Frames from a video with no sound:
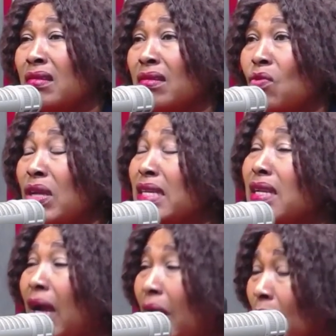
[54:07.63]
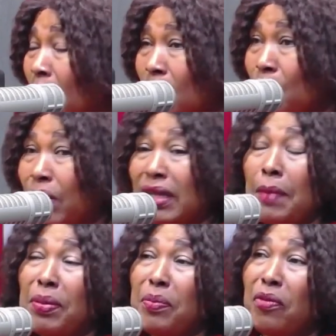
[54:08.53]
we di ne ham we the
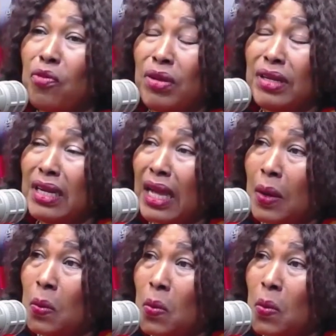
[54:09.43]
MPP for we didn't ham.